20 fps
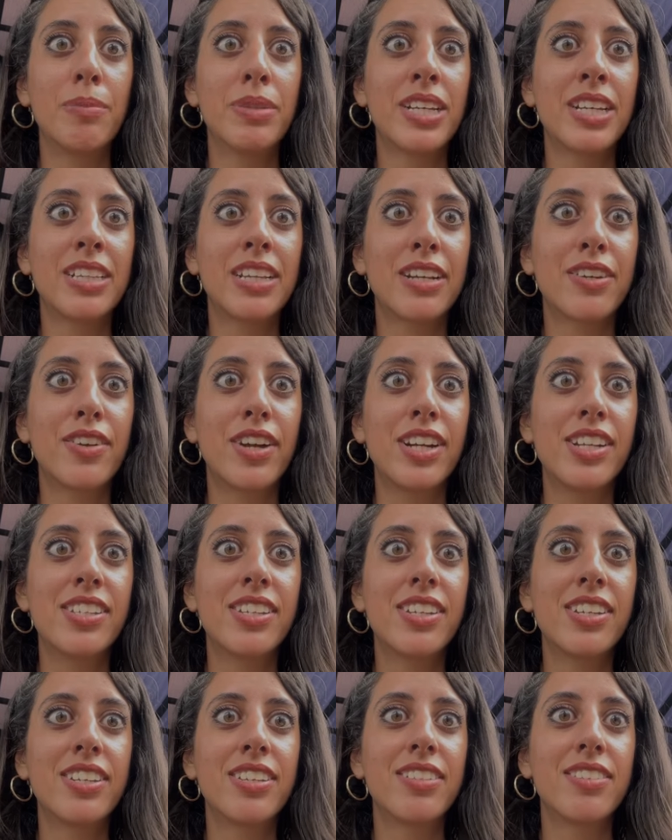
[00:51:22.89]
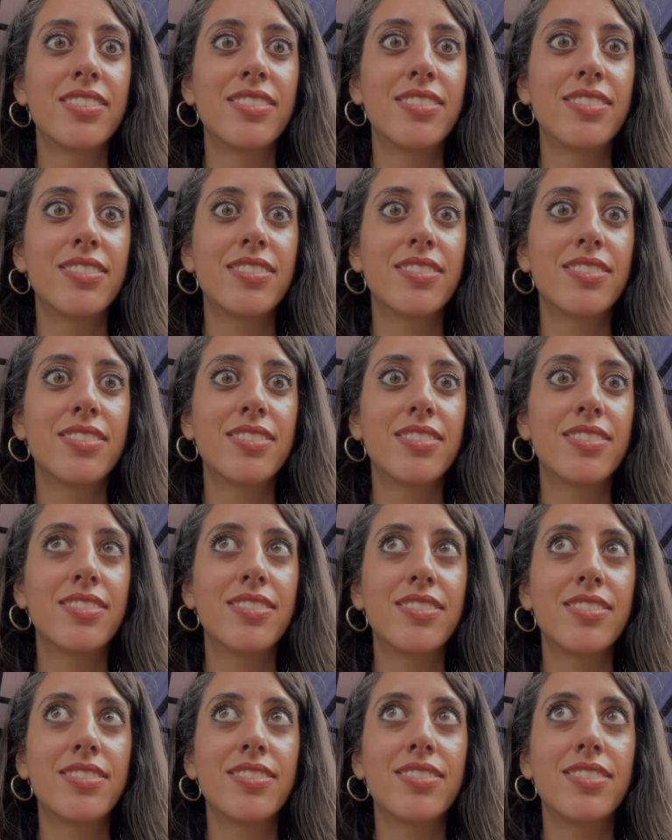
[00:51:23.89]
crazy?
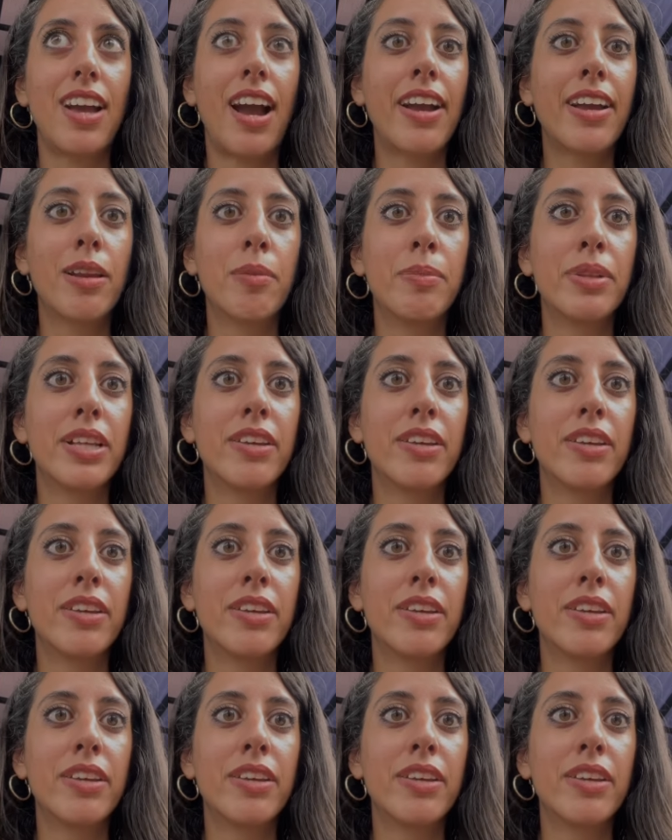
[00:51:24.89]
I can believe it.